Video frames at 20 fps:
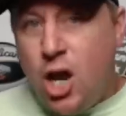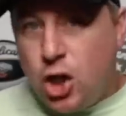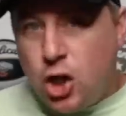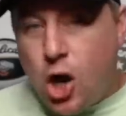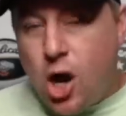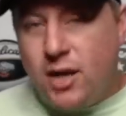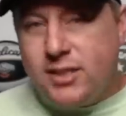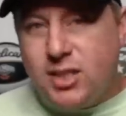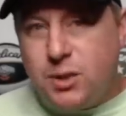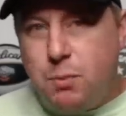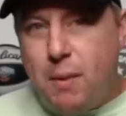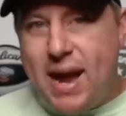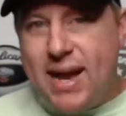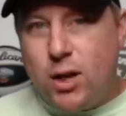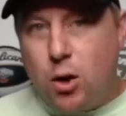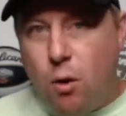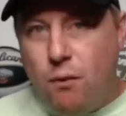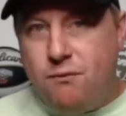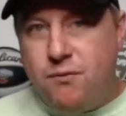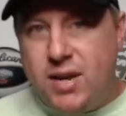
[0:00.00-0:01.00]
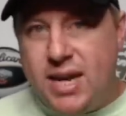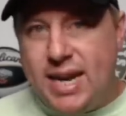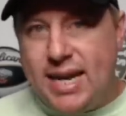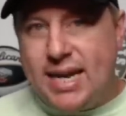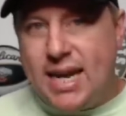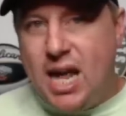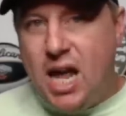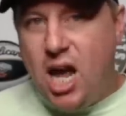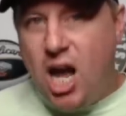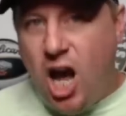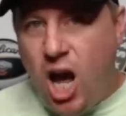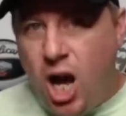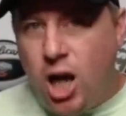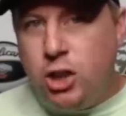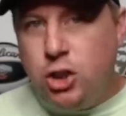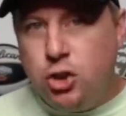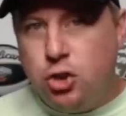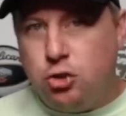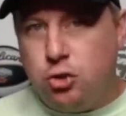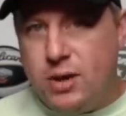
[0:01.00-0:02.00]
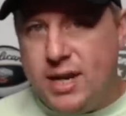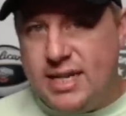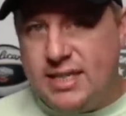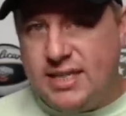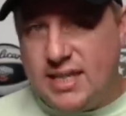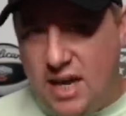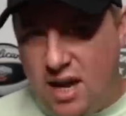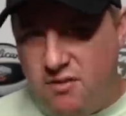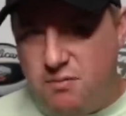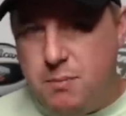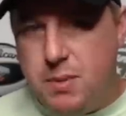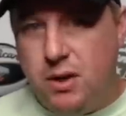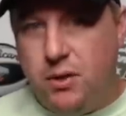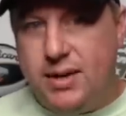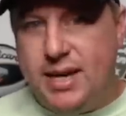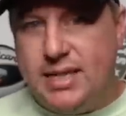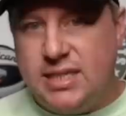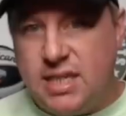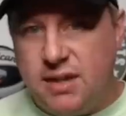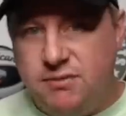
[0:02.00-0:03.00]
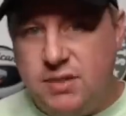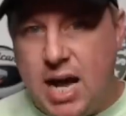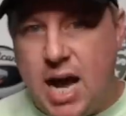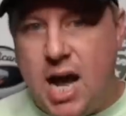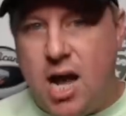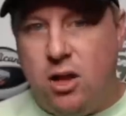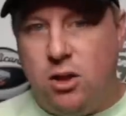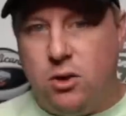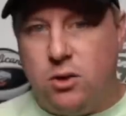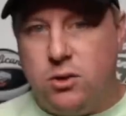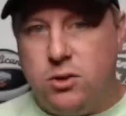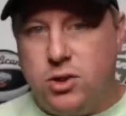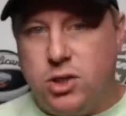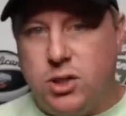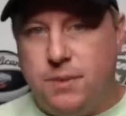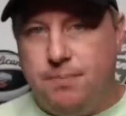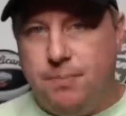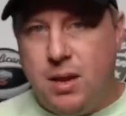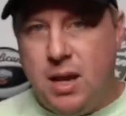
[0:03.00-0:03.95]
Cost Michael Vick hundreds of millions of dollars.